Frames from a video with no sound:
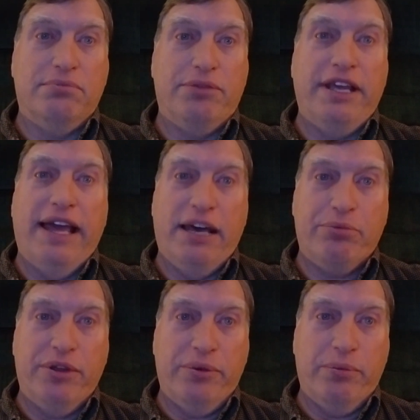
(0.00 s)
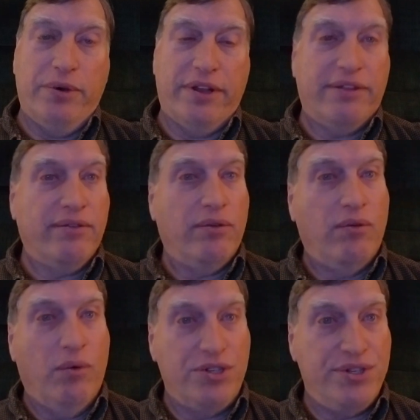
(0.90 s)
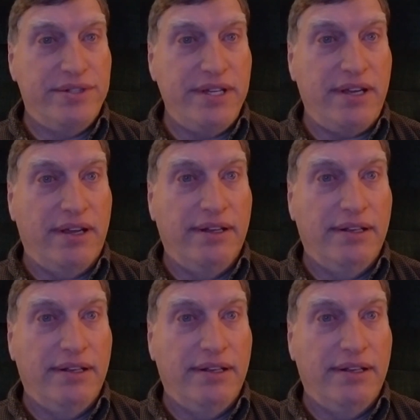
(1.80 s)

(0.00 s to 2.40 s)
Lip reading: be happy with what you see,